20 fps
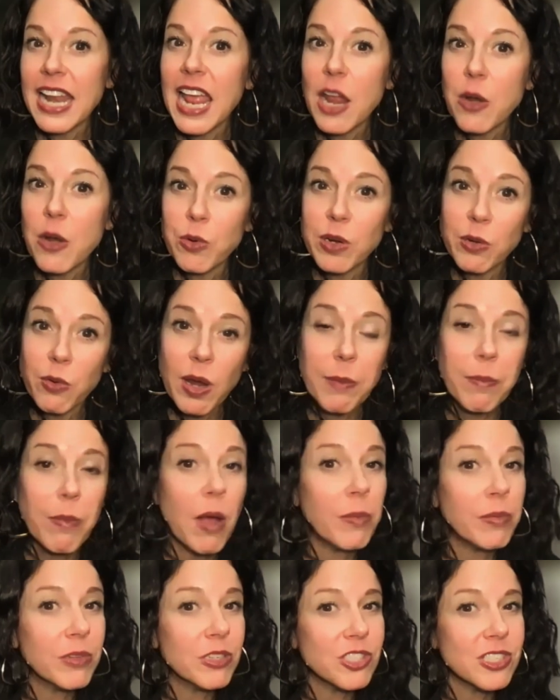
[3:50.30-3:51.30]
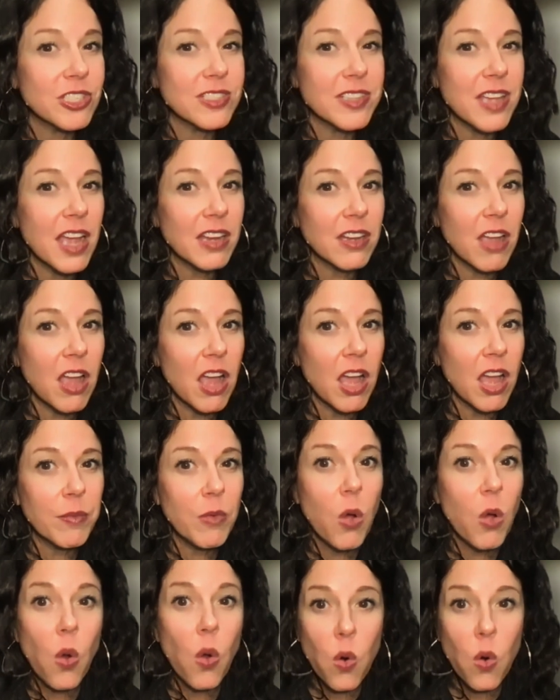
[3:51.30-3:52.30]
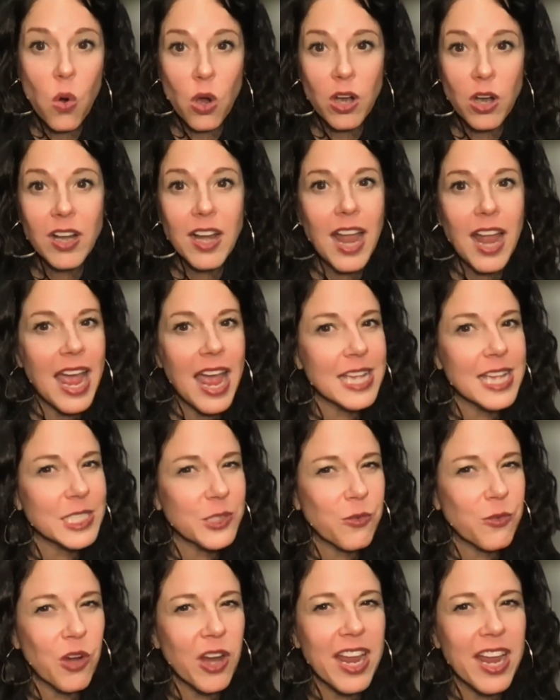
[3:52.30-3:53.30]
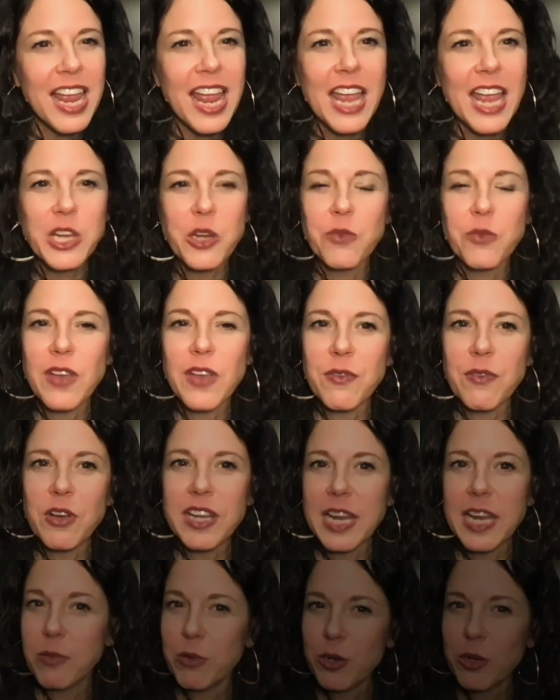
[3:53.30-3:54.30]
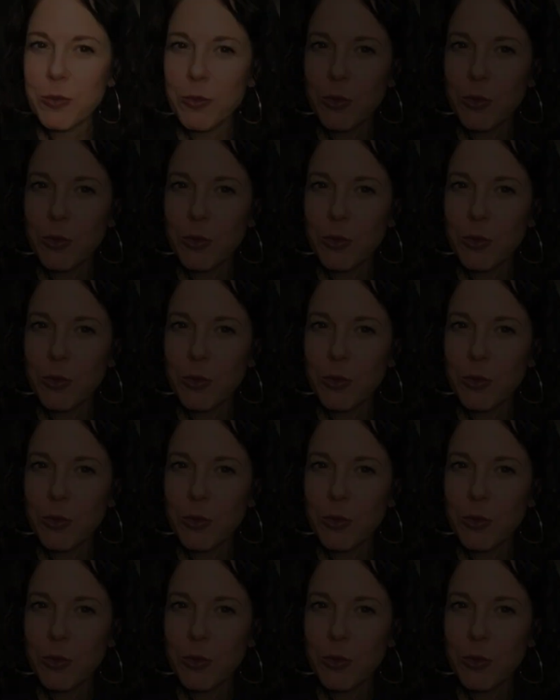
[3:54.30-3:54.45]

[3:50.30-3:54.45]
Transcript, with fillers: henrygraypublishing.com or ask for it at your favorite neighborhood